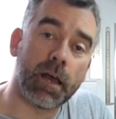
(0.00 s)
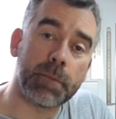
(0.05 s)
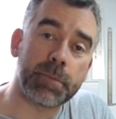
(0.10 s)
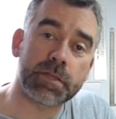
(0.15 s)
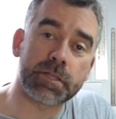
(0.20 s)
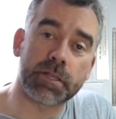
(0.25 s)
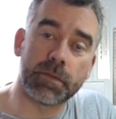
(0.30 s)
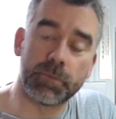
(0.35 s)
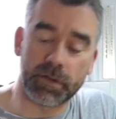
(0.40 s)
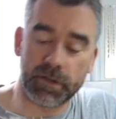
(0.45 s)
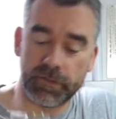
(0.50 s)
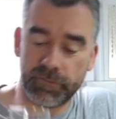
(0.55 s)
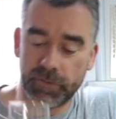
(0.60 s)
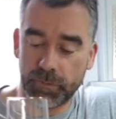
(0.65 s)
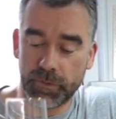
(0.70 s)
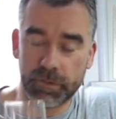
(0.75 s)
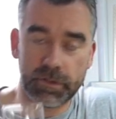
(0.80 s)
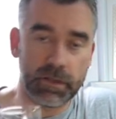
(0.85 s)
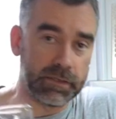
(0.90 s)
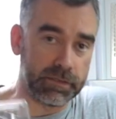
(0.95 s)
happy summer
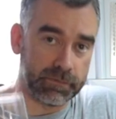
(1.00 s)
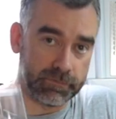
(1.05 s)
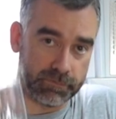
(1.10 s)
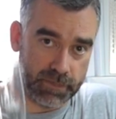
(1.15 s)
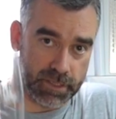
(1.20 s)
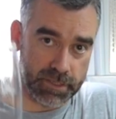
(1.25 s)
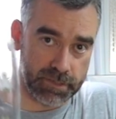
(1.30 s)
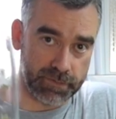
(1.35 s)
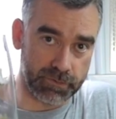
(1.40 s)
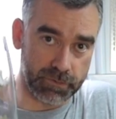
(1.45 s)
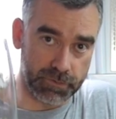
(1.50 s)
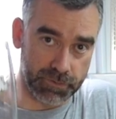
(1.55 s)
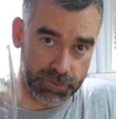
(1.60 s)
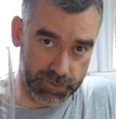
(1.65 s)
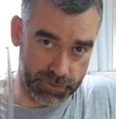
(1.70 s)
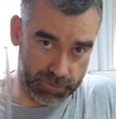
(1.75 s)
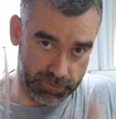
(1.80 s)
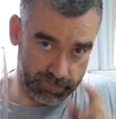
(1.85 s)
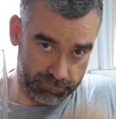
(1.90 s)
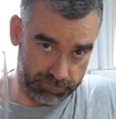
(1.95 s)
everyone, unless of
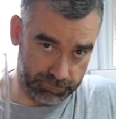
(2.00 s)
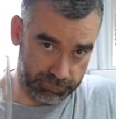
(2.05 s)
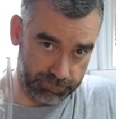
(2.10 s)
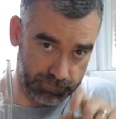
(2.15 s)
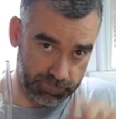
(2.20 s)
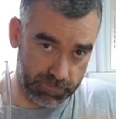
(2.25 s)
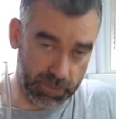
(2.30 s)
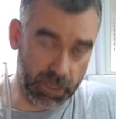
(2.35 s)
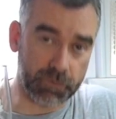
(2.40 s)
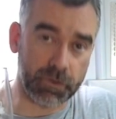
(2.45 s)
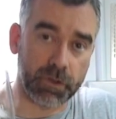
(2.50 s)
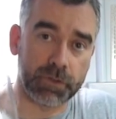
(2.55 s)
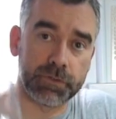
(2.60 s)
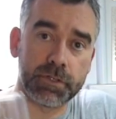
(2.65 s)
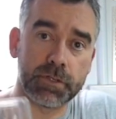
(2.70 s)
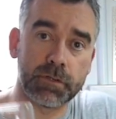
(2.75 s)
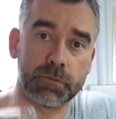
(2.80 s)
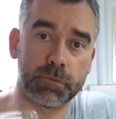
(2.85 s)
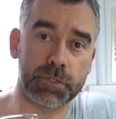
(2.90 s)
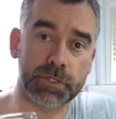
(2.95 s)
course you're down
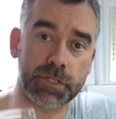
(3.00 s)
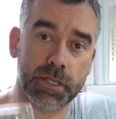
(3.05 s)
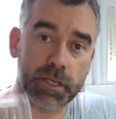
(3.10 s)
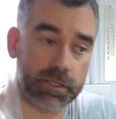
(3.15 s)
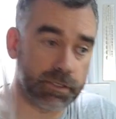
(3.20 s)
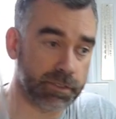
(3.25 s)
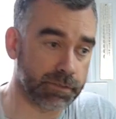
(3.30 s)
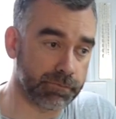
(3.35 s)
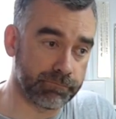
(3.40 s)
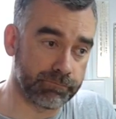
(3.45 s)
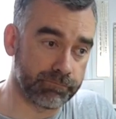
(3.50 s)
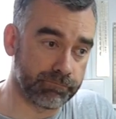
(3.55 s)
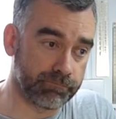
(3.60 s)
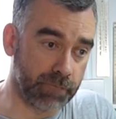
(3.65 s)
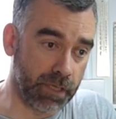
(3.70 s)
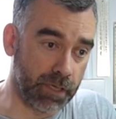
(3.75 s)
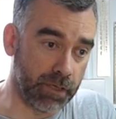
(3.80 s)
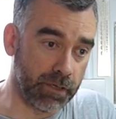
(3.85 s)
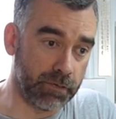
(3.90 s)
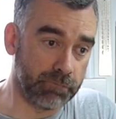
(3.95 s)
under, in which case
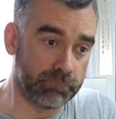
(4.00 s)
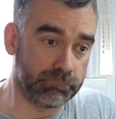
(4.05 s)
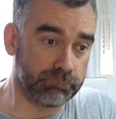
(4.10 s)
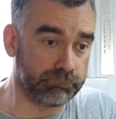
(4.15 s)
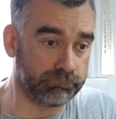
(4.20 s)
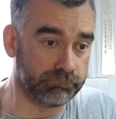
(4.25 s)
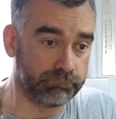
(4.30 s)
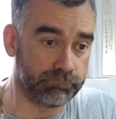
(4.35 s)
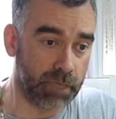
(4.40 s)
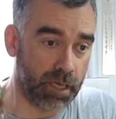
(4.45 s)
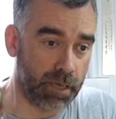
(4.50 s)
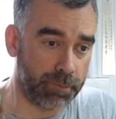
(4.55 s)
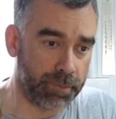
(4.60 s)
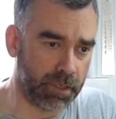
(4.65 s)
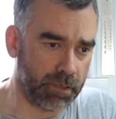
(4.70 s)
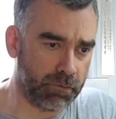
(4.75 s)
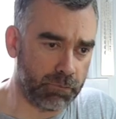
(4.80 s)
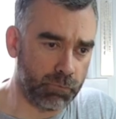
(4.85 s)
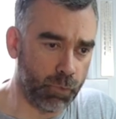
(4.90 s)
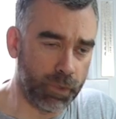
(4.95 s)

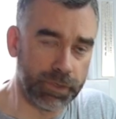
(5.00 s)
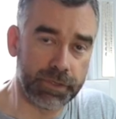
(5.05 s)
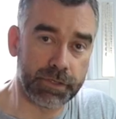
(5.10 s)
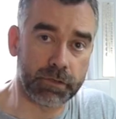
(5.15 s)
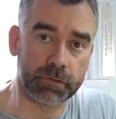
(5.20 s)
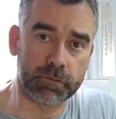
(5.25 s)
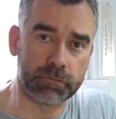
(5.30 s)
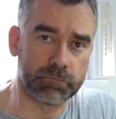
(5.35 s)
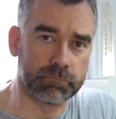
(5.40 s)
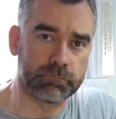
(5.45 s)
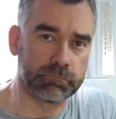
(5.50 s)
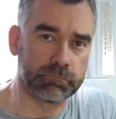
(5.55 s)
happy winter.